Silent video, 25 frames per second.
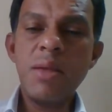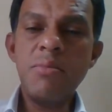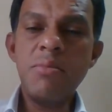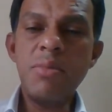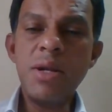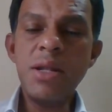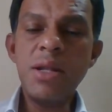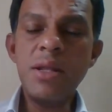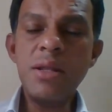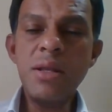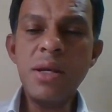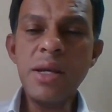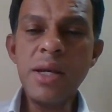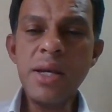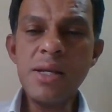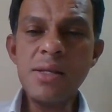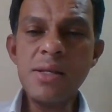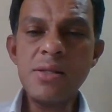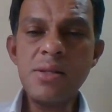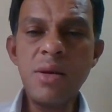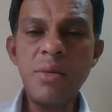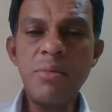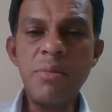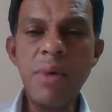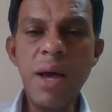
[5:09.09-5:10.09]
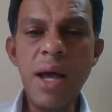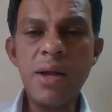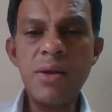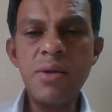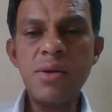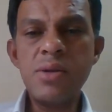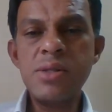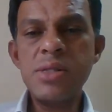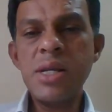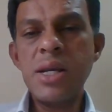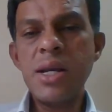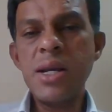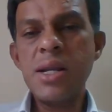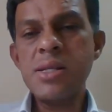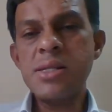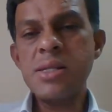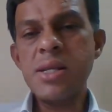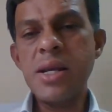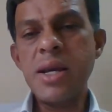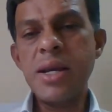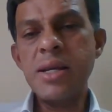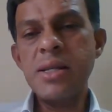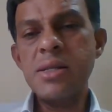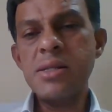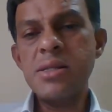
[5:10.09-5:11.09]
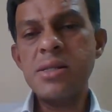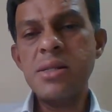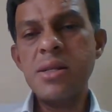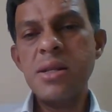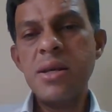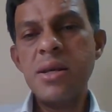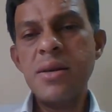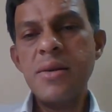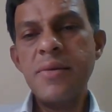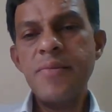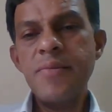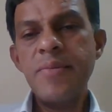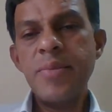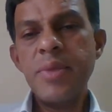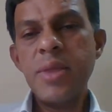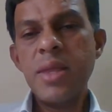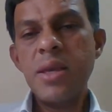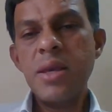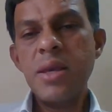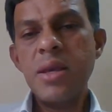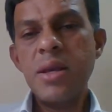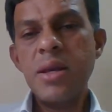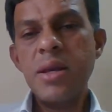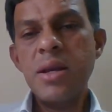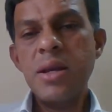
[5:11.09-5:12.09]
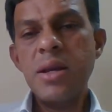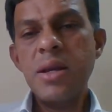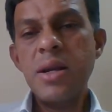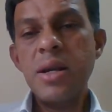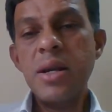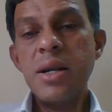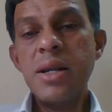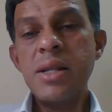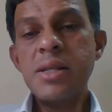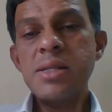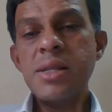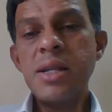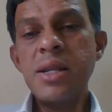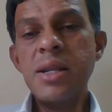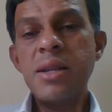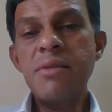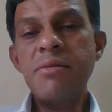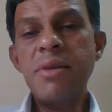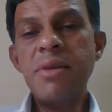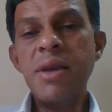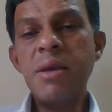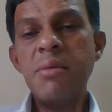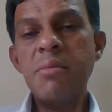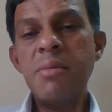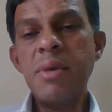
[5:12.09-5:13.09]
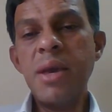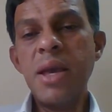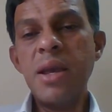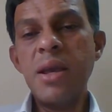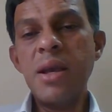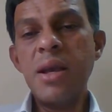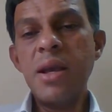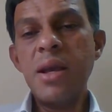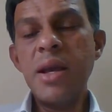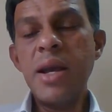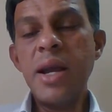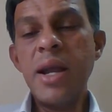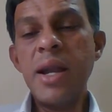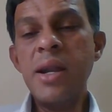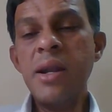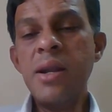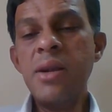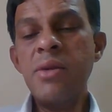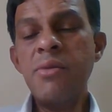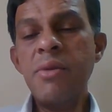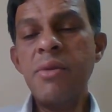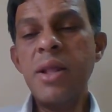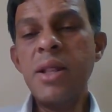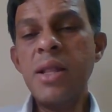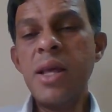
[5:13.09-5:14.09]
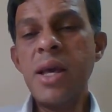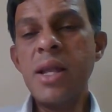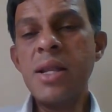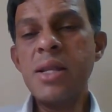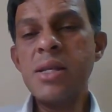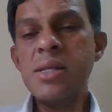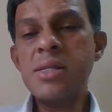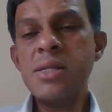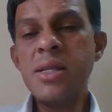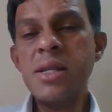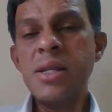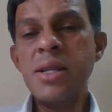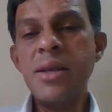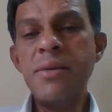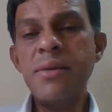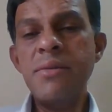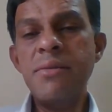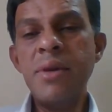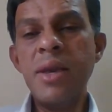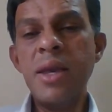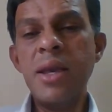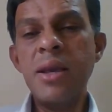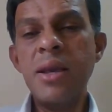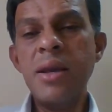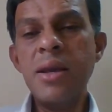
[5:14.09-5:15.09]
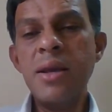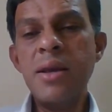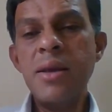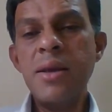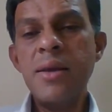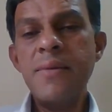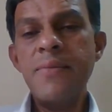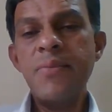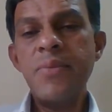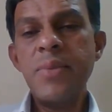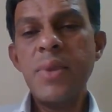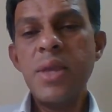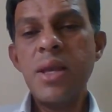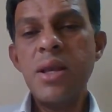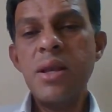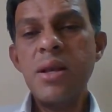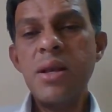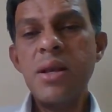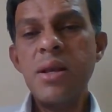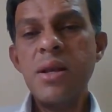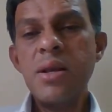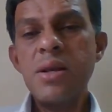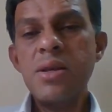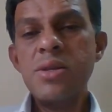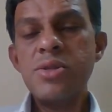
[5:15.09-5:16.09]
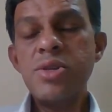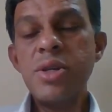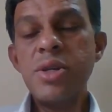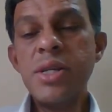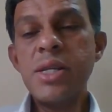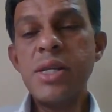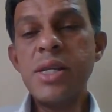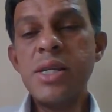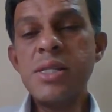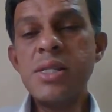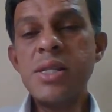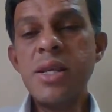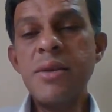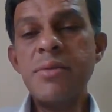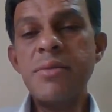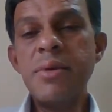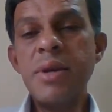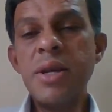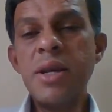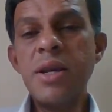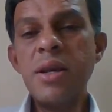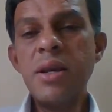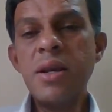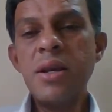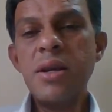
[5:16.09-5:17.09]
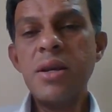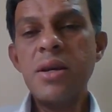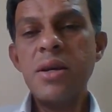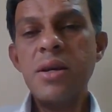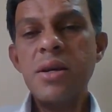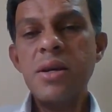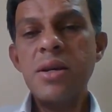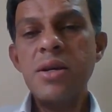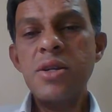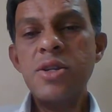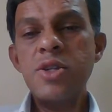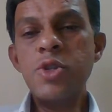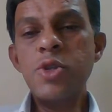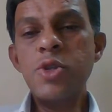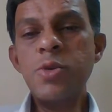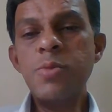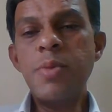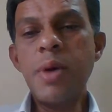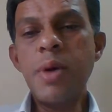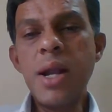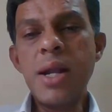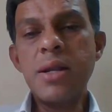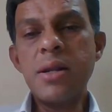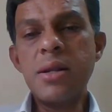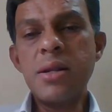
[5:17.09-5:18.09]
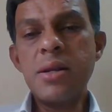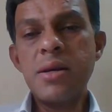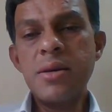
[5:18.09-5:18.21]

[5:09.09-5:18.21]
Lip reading: But in the case of biological science, it is a living being, and when there is a living, so it is having two part.